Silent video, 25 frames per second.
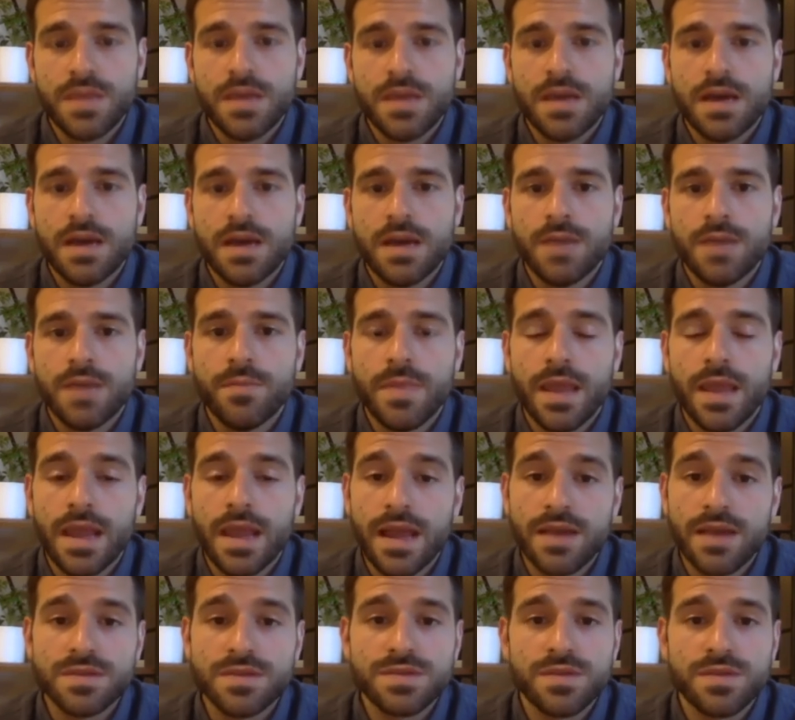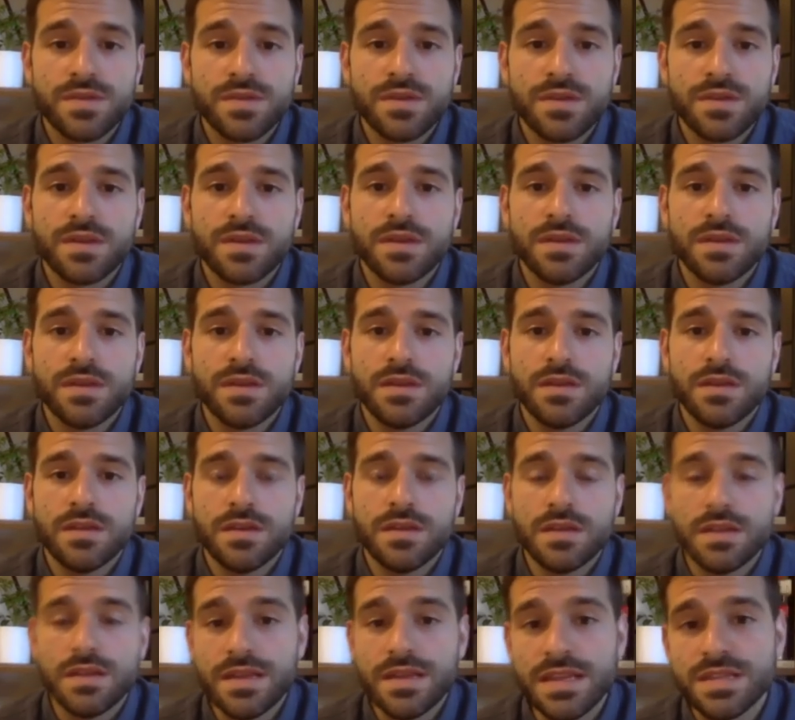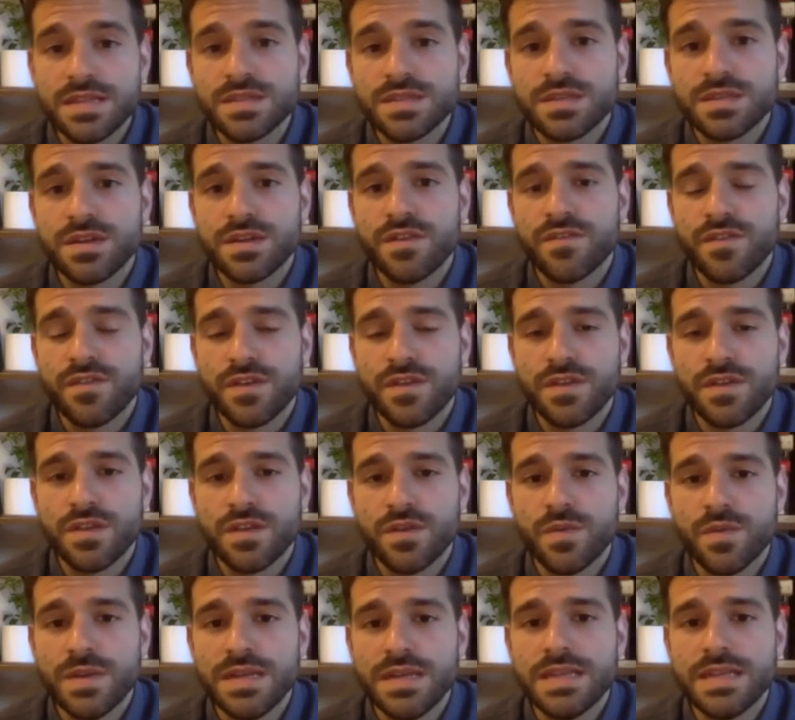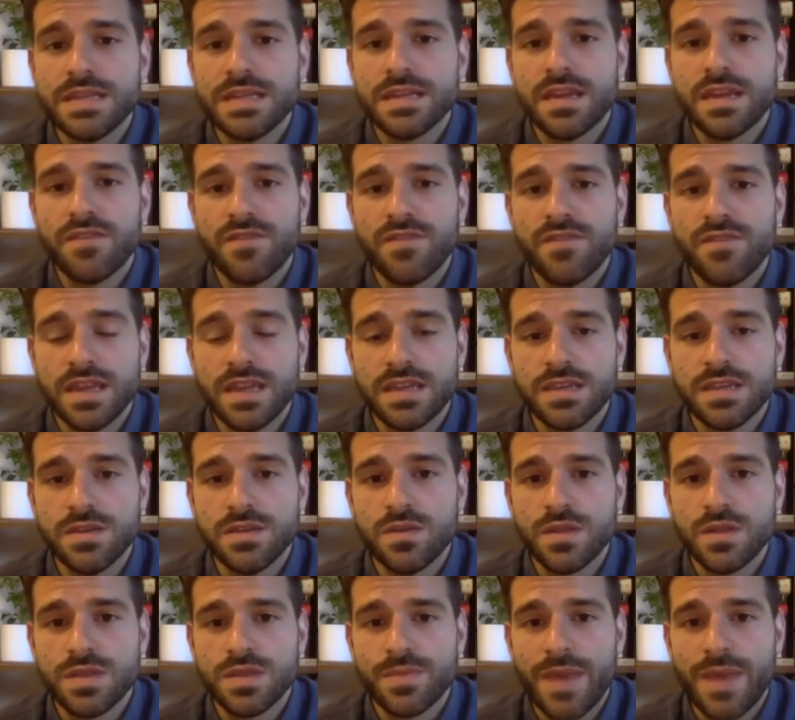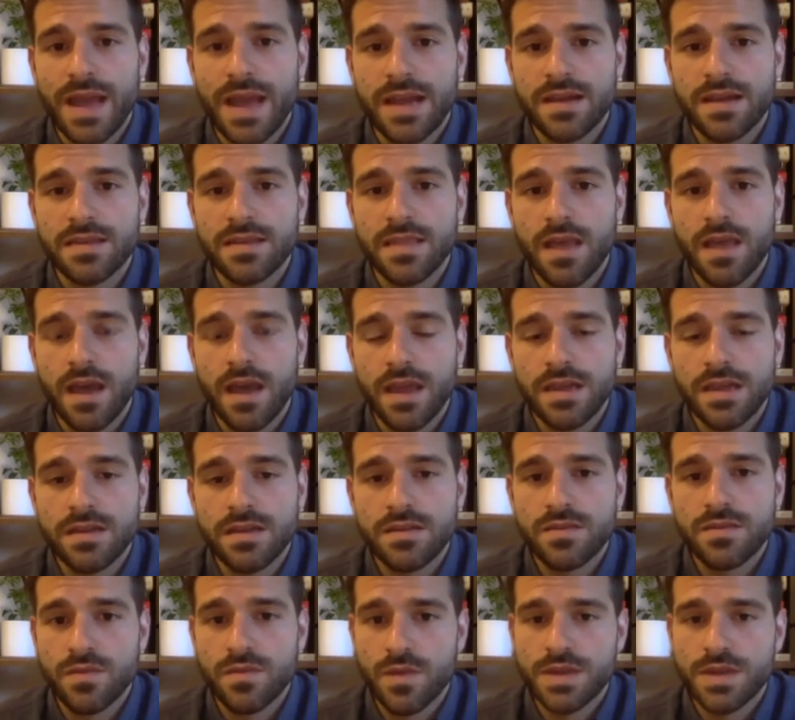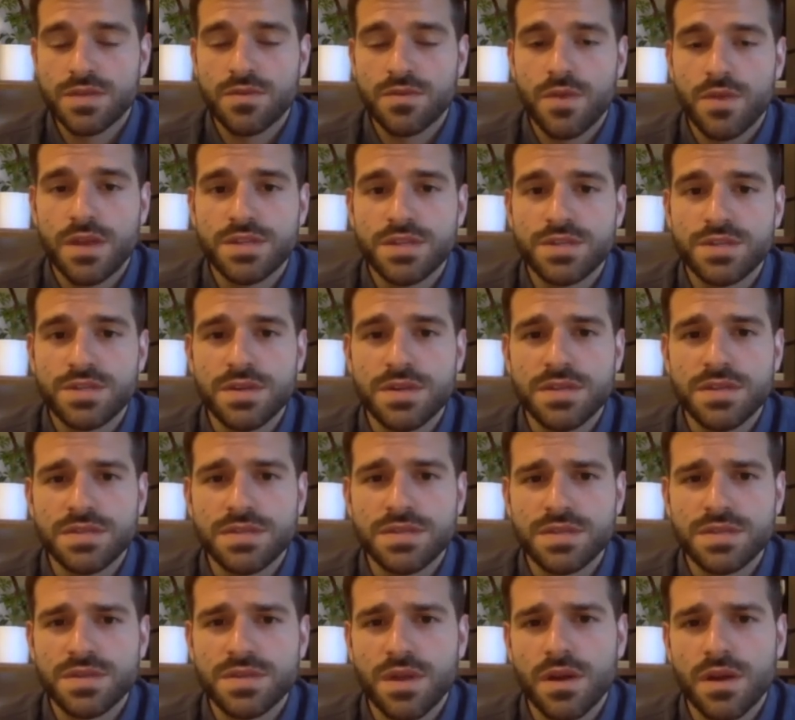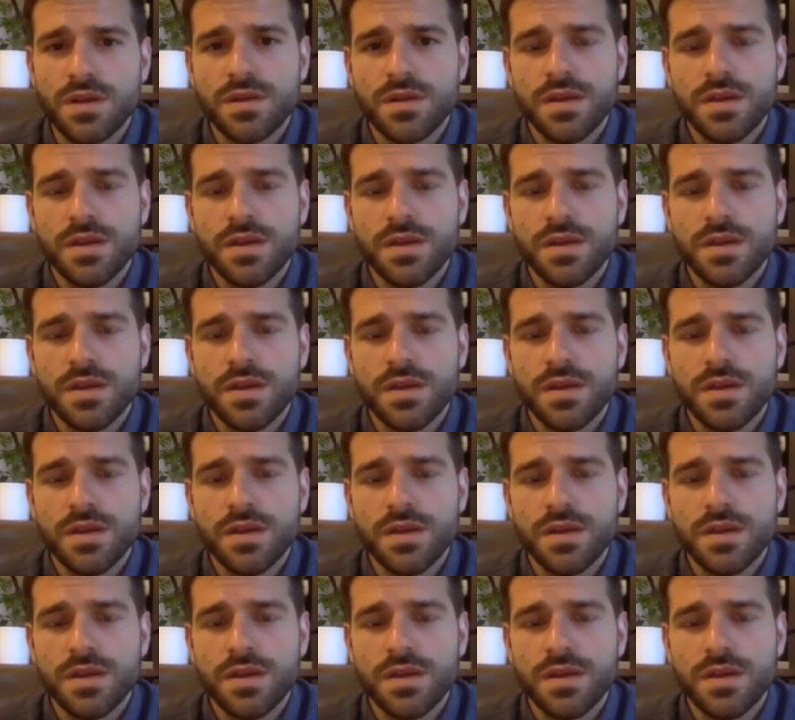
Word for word: Um, and I also think it, it, needs to go further. We need to get vacant units back online. The rental registry is the start.